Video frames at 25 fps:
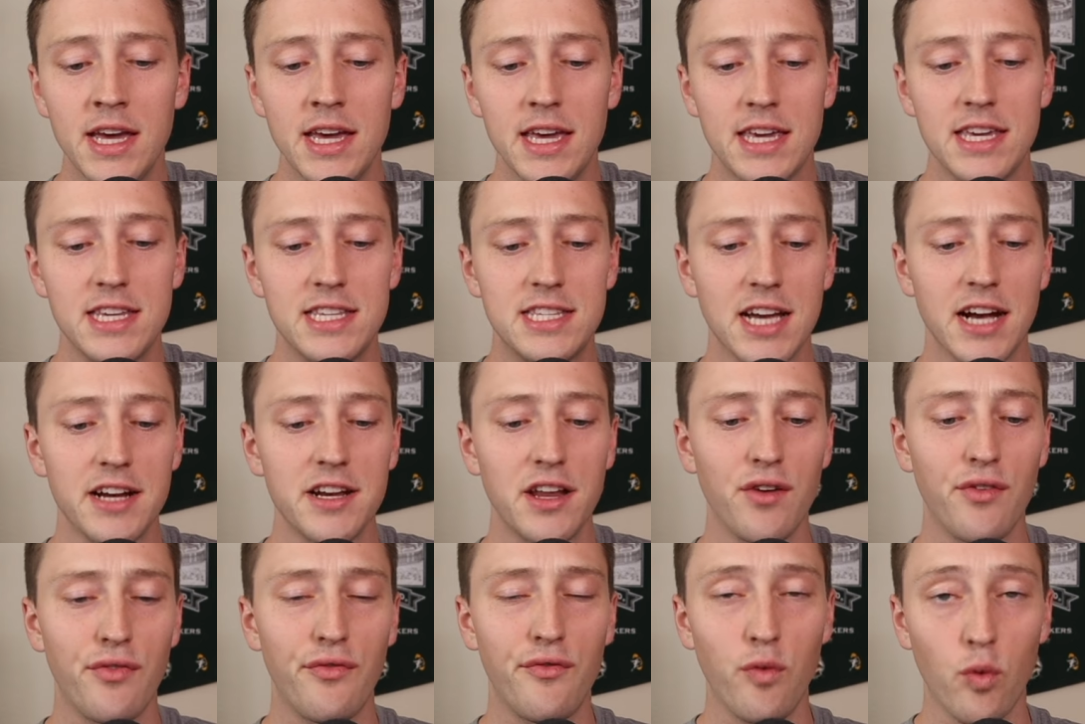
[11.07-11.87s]
He
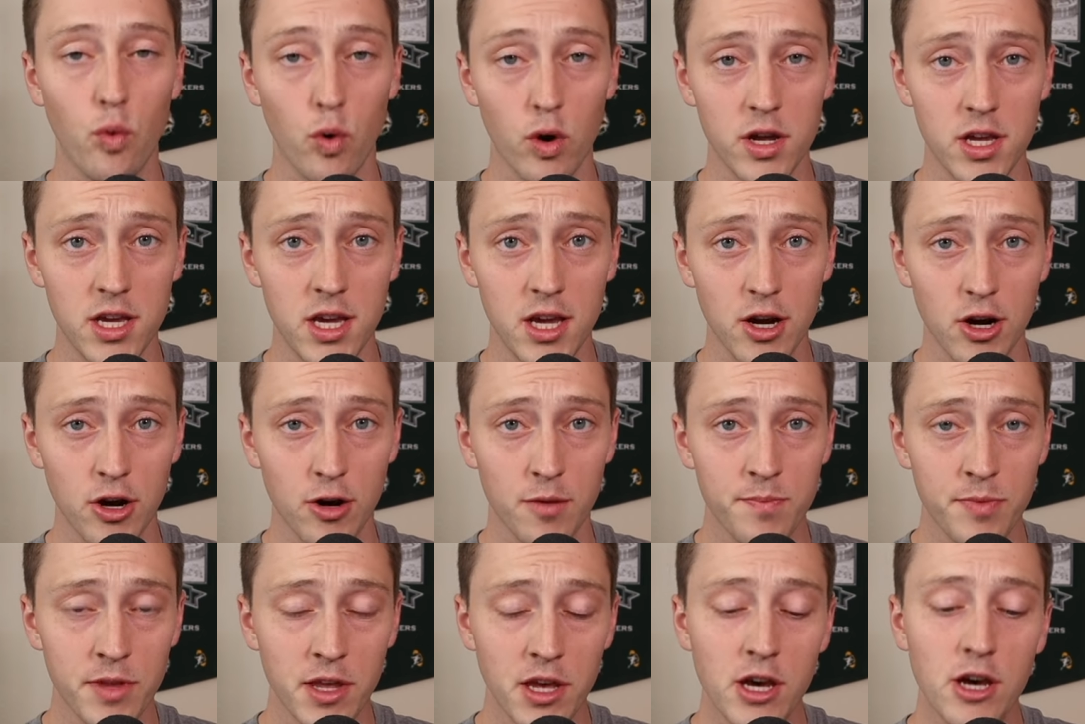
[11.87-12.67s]
signed a
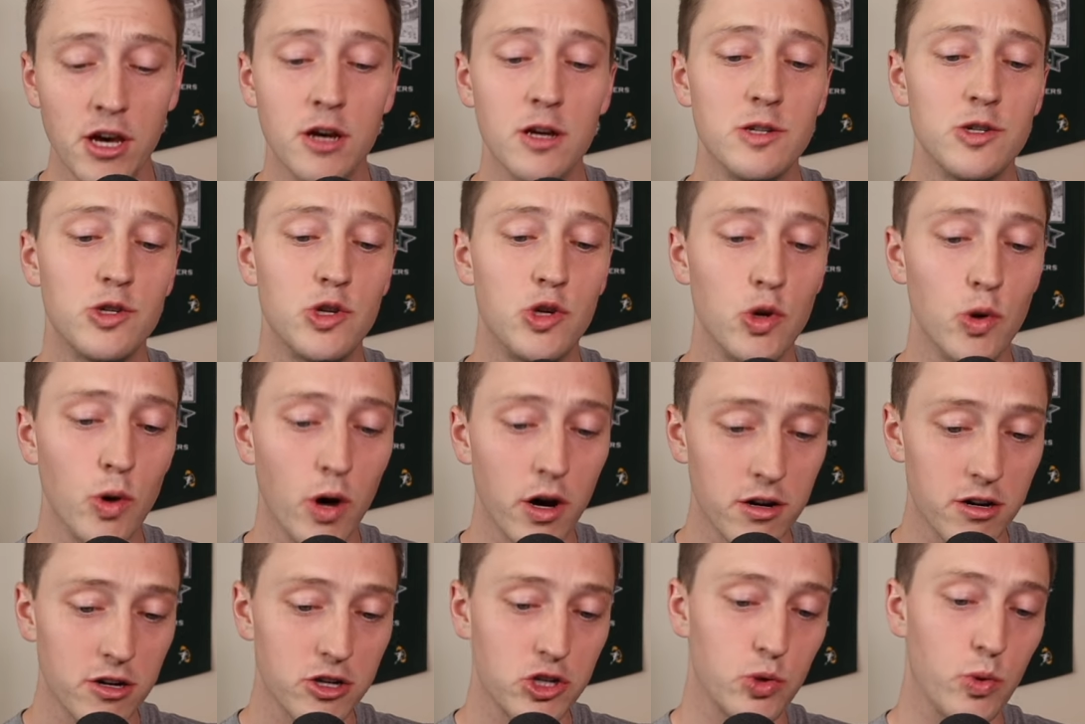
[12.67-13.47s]
4-year,
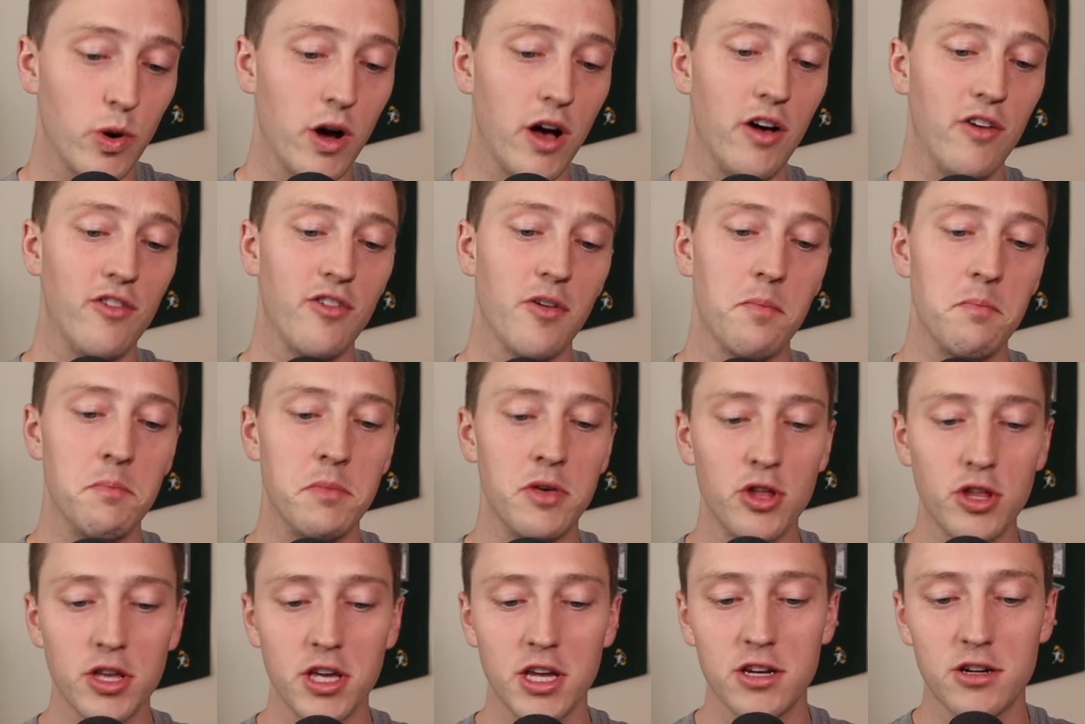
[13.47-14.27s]
$212
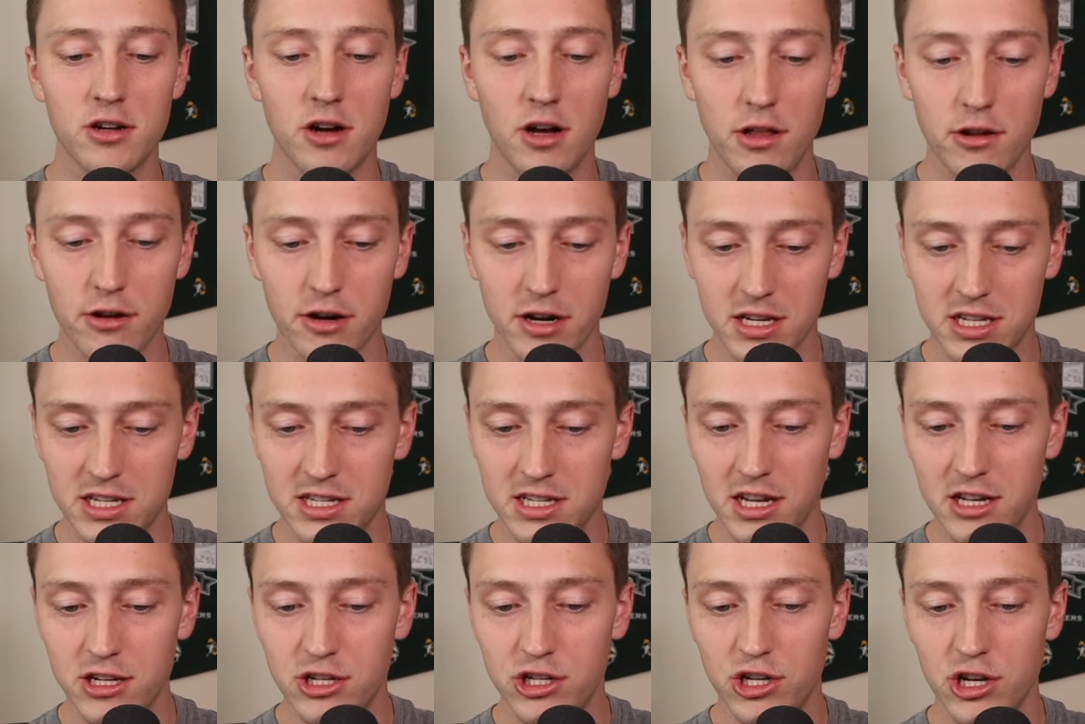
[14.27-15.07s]
million
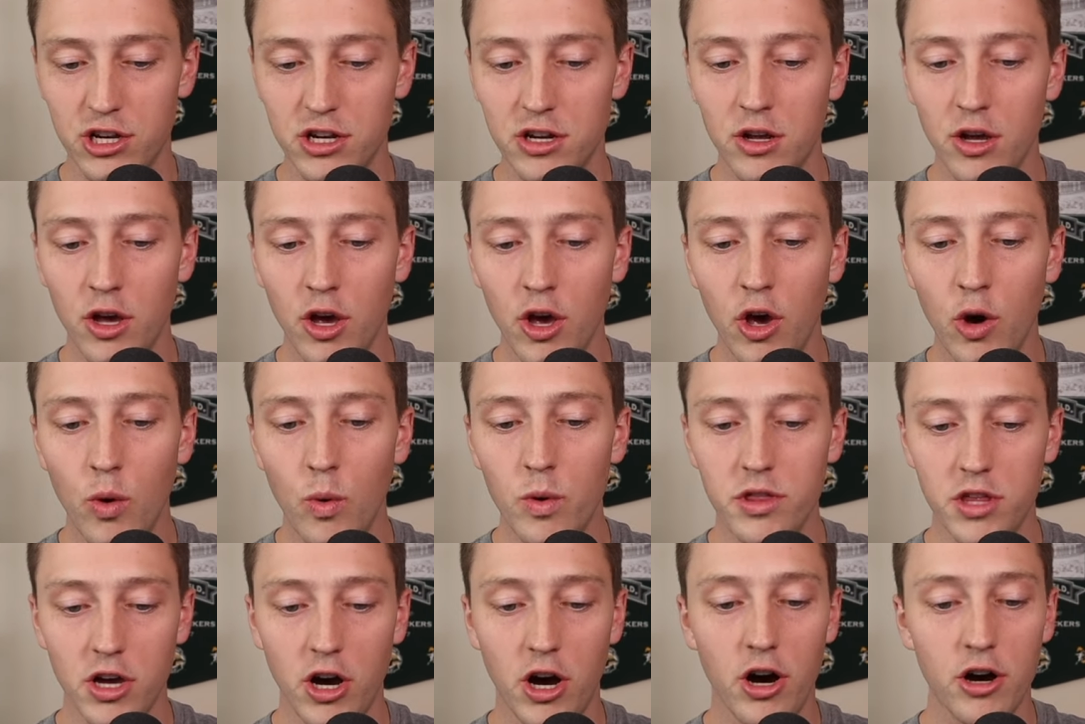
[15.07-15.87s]
extension
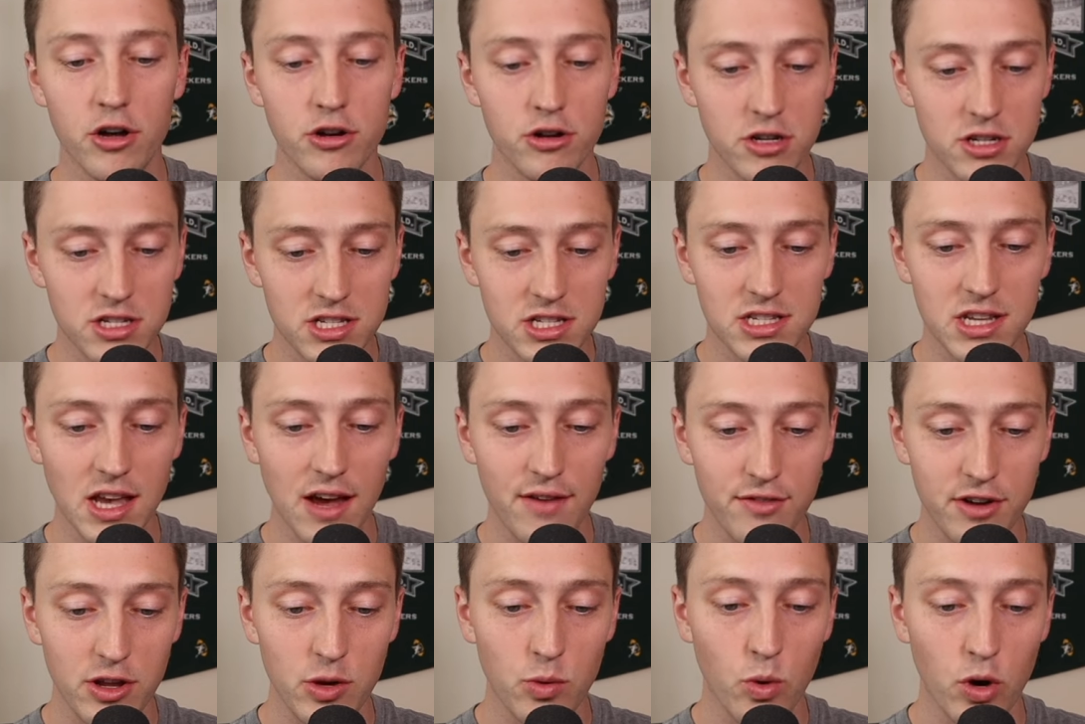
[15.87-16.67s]
with
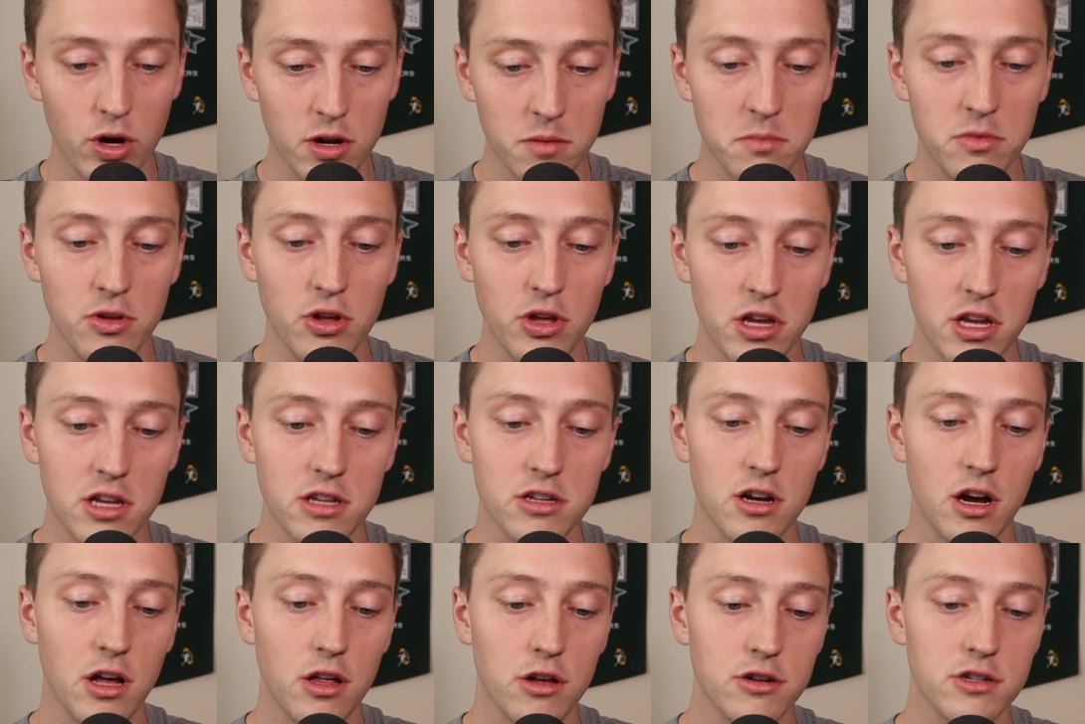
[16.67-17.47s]
$171 million
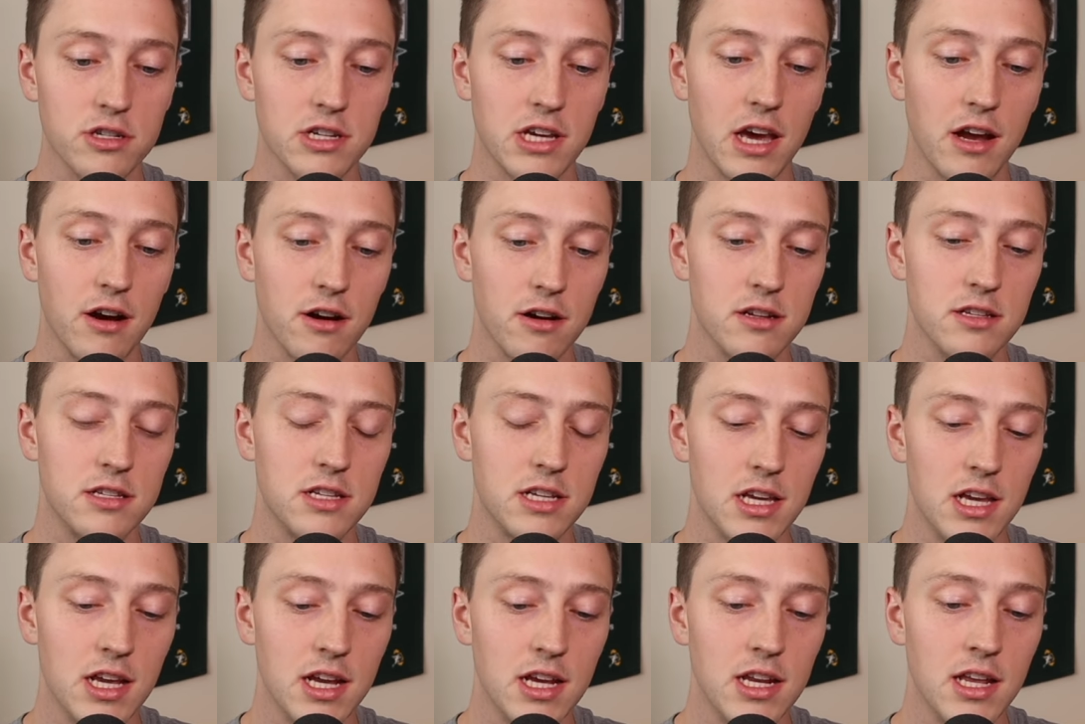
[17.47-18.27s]

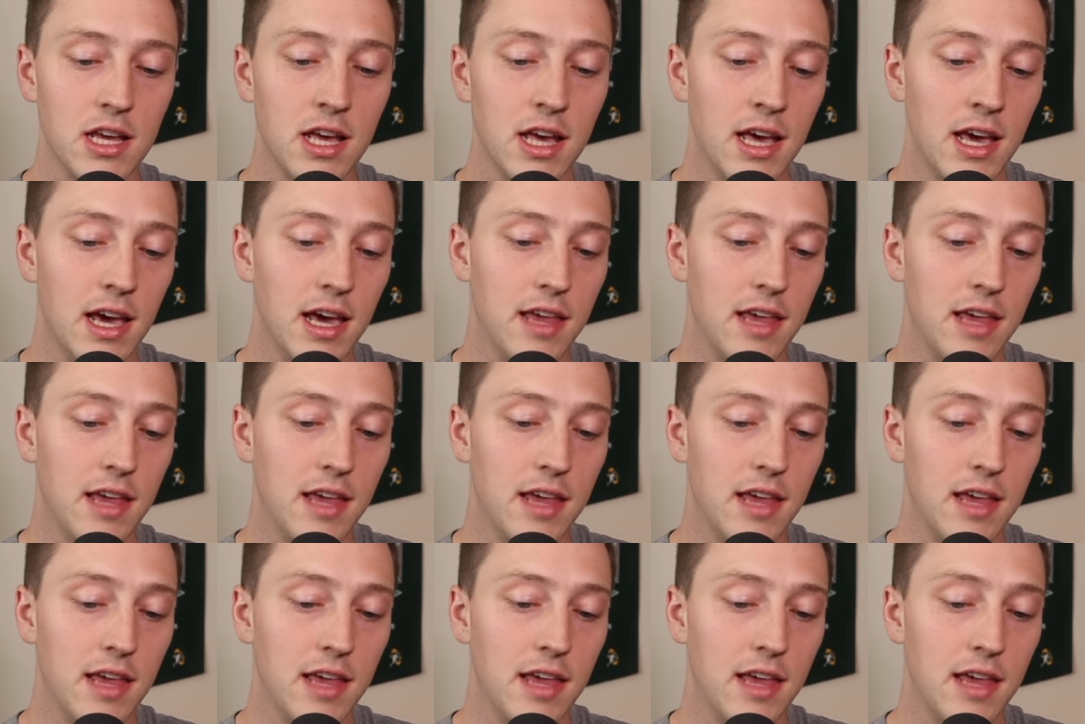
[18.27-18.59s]
guaranteed,